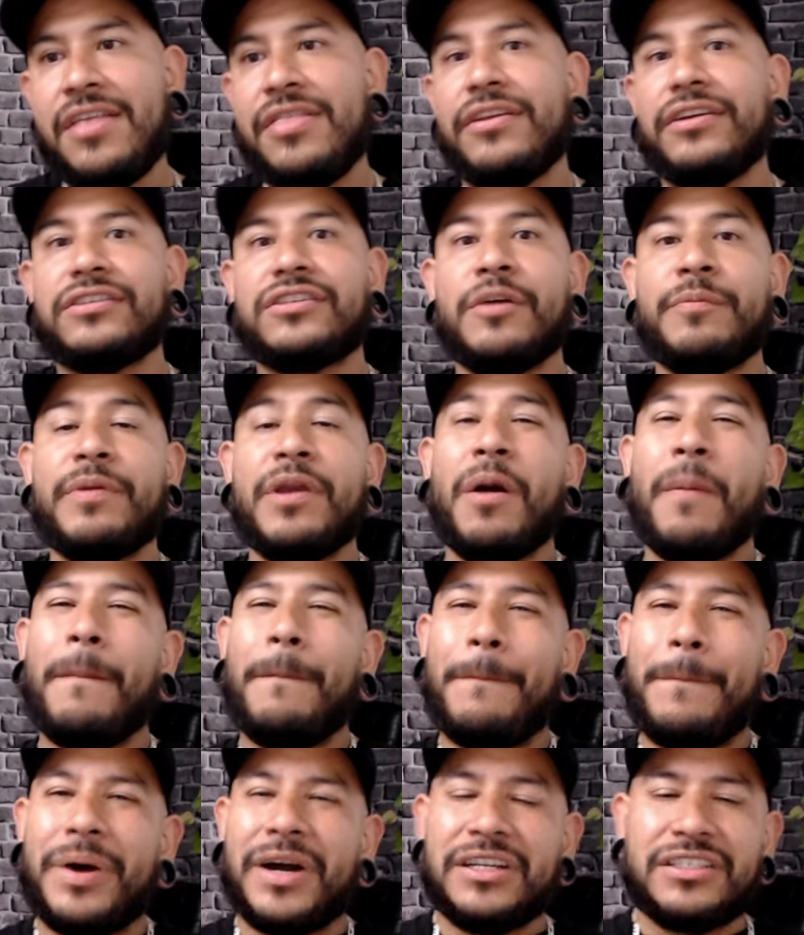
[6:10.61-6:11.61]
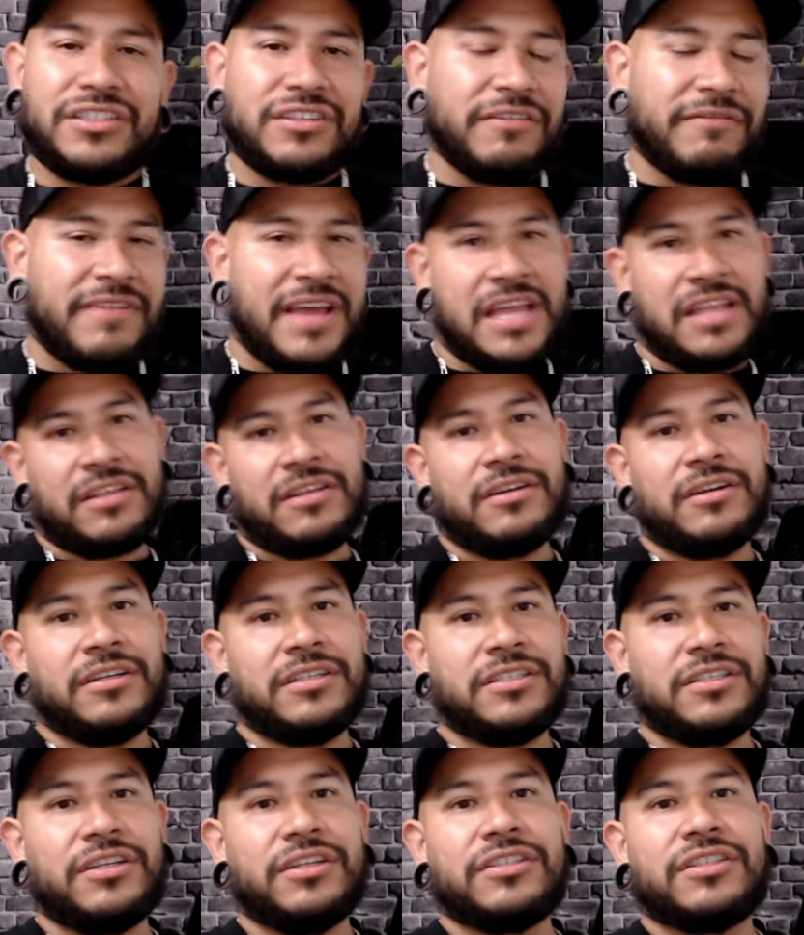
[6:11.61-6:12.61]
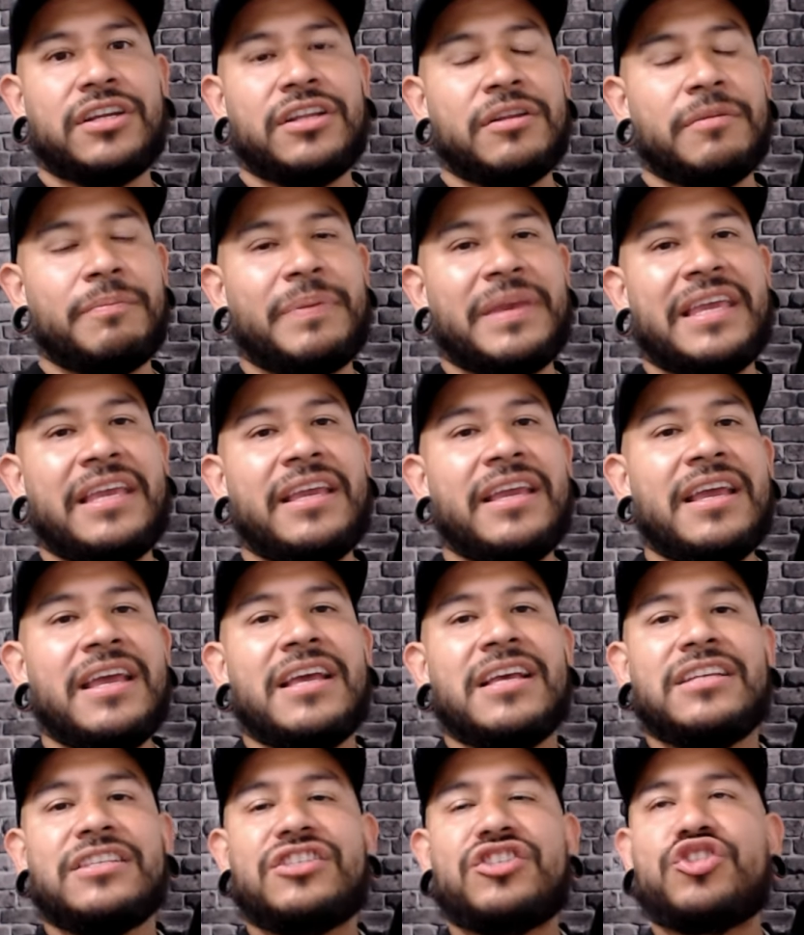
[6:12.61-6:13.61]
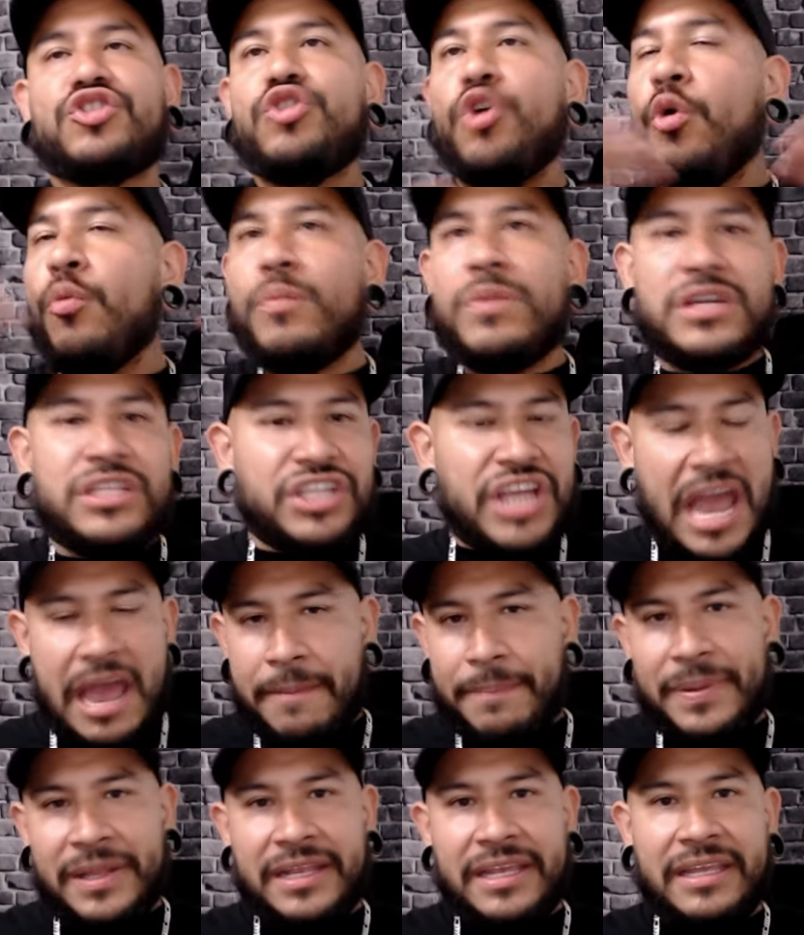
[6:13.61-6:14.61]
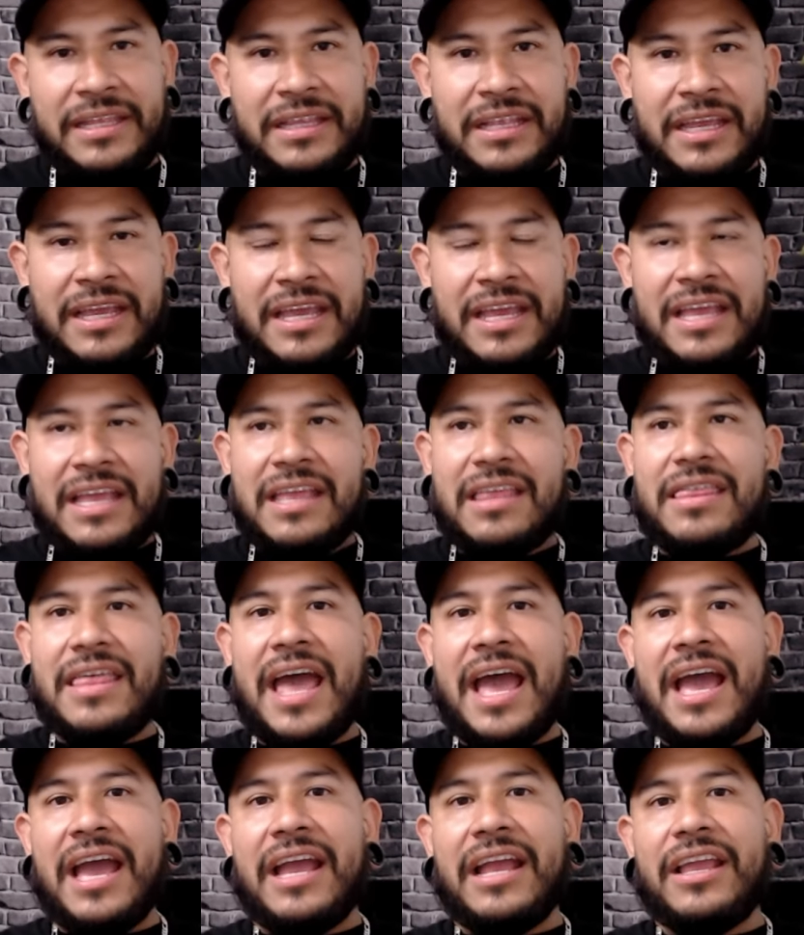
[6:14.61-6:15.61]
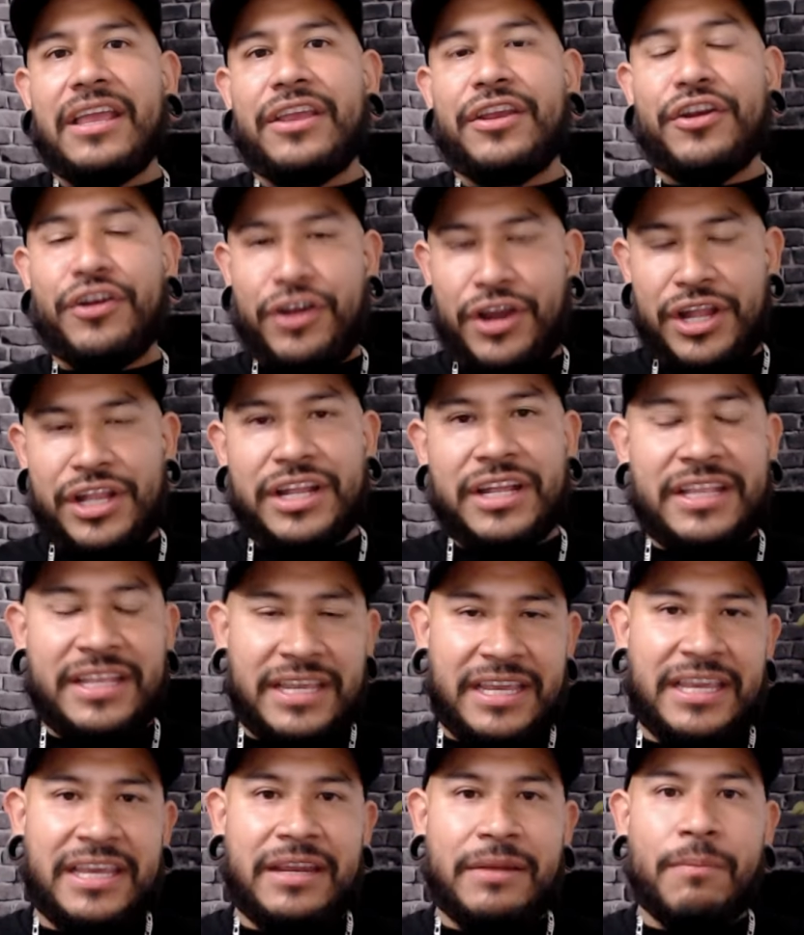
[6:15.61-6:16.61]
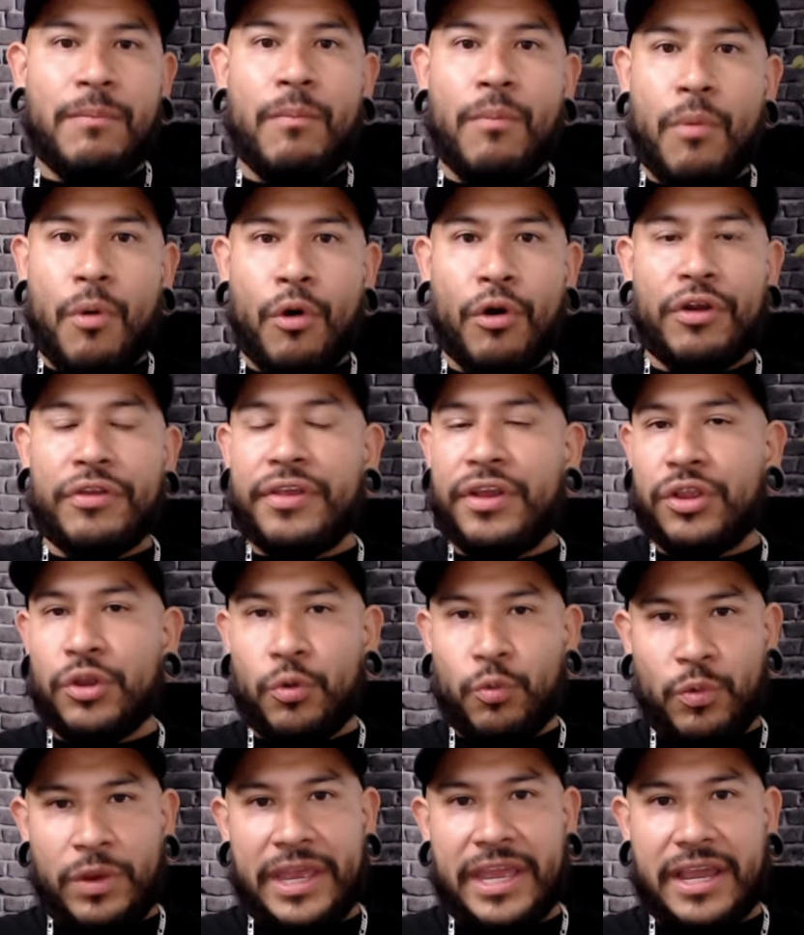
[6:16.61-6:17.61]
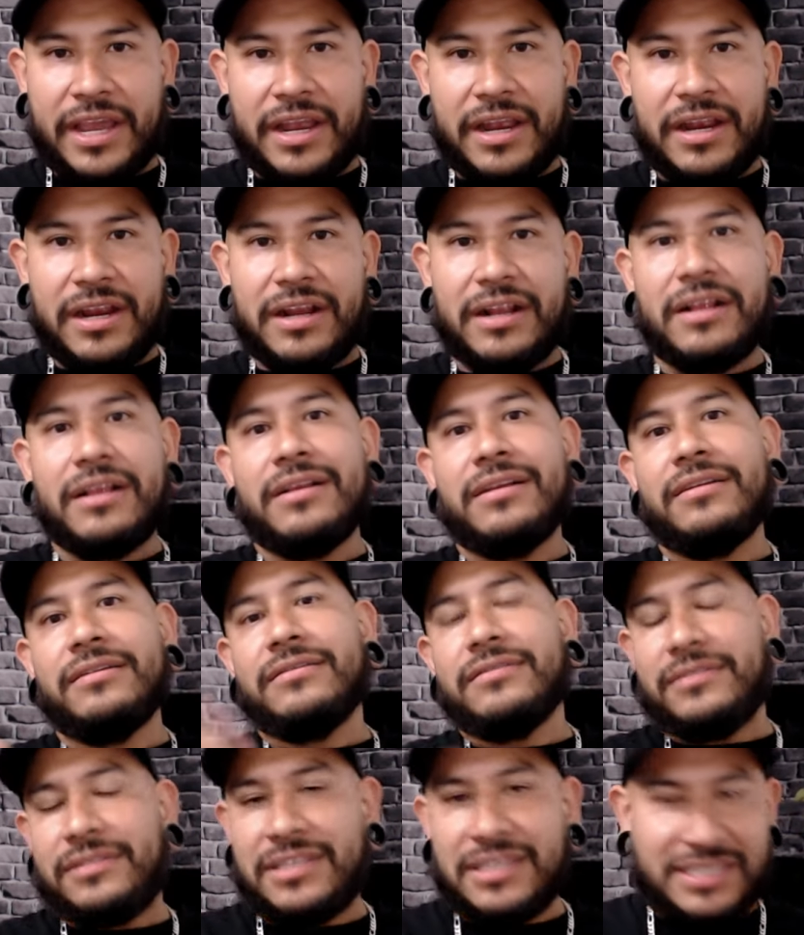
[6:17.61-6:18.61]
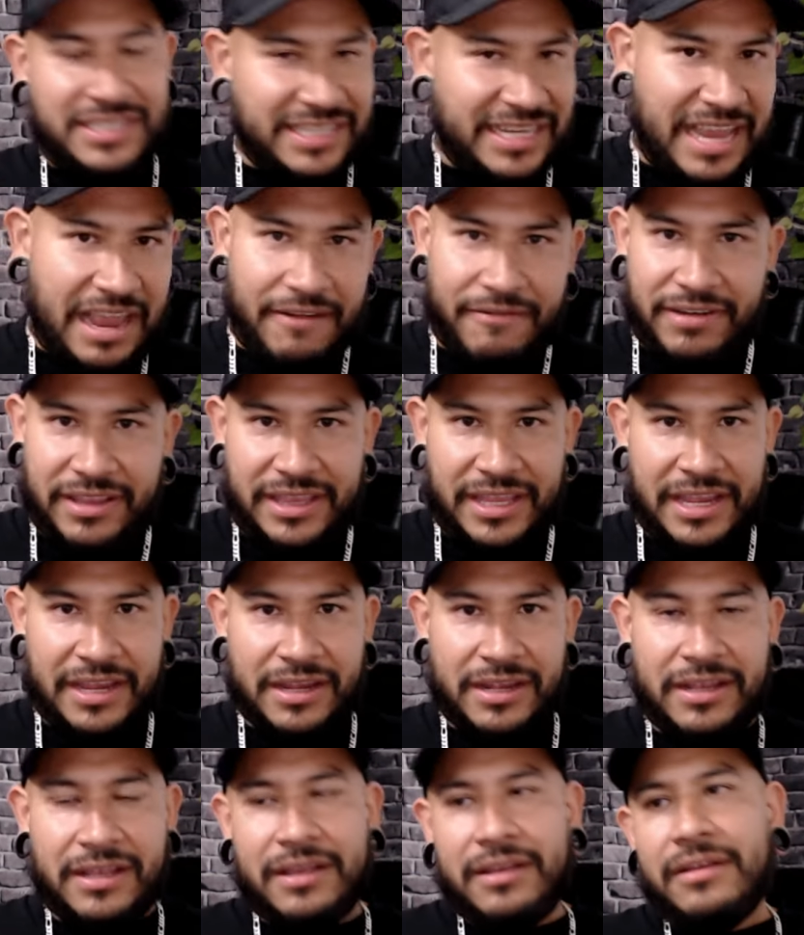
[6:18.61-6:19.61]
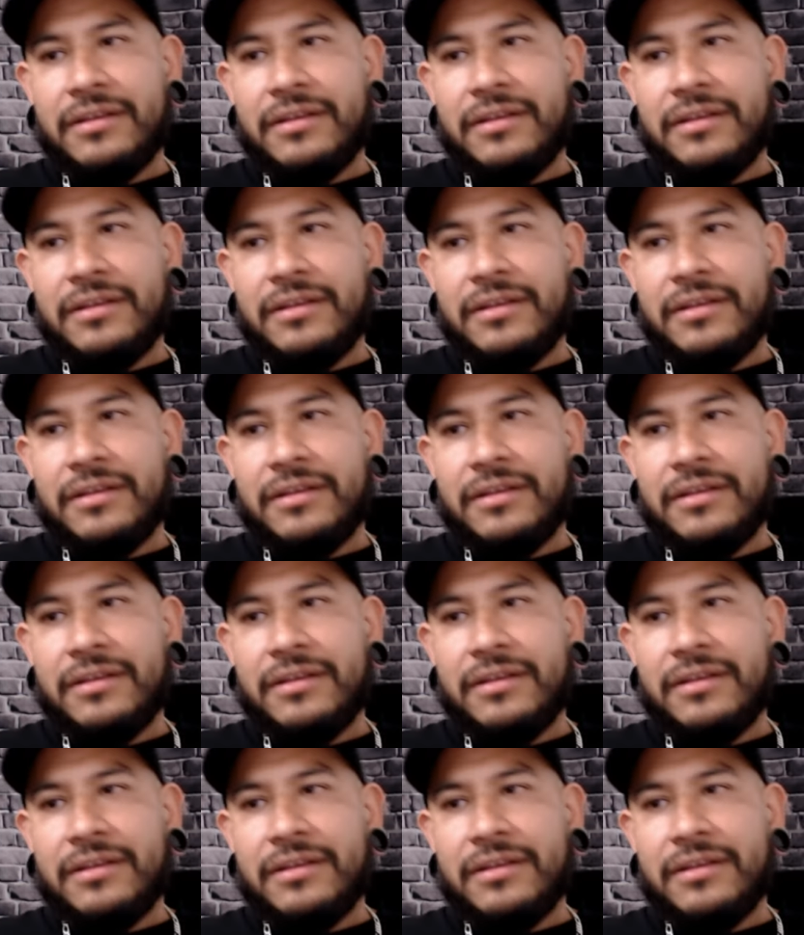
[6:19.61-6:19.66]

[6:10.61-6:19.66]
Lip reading: There's gonna be a bunch of vendors. There's gonna be so much happening that you're gonna need more than a week to see everything.